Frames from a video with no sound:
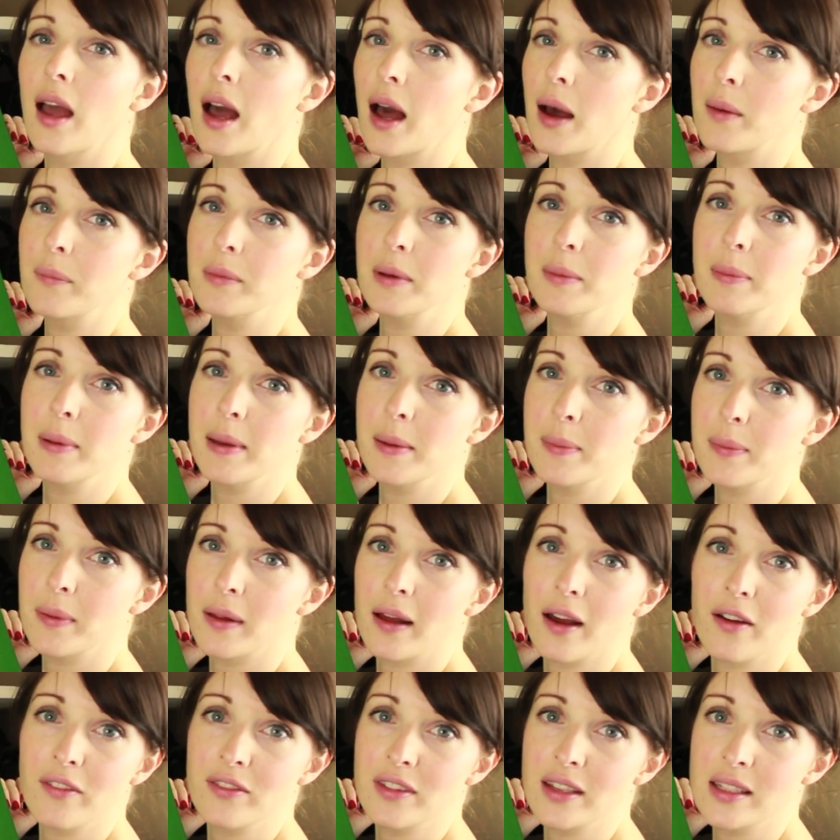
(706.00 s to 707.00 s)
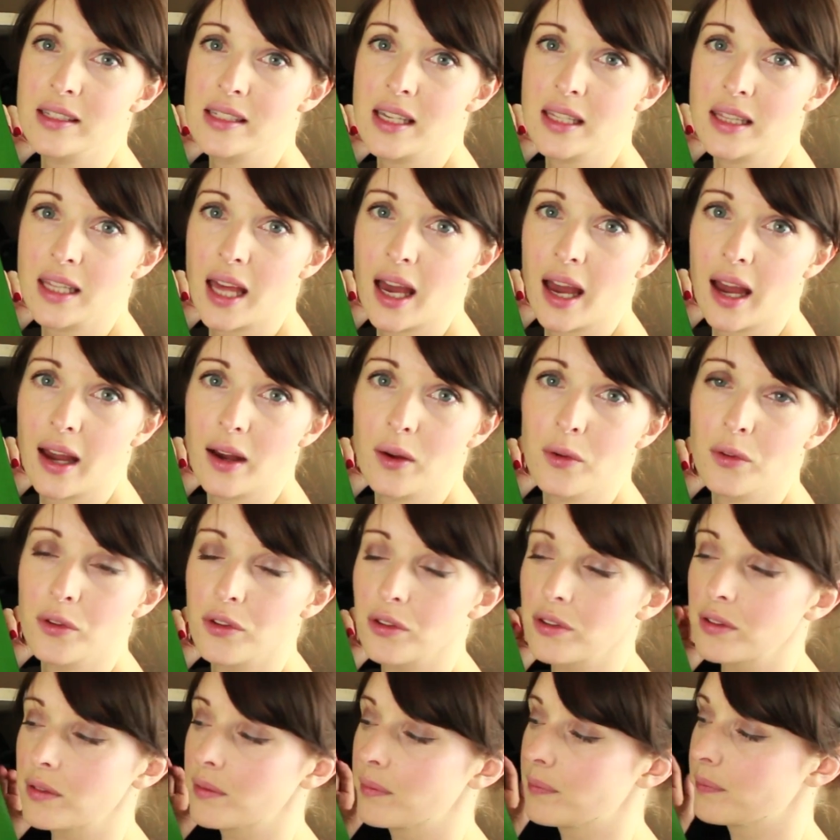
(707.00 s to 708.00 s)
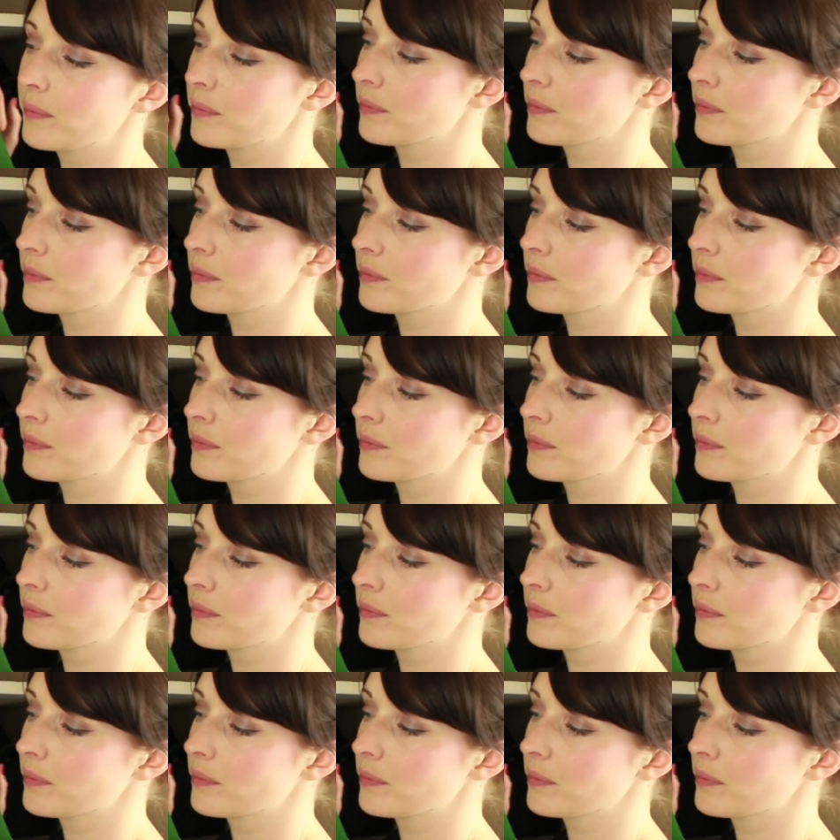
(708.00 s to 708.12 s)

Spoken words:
How many people have this in their house?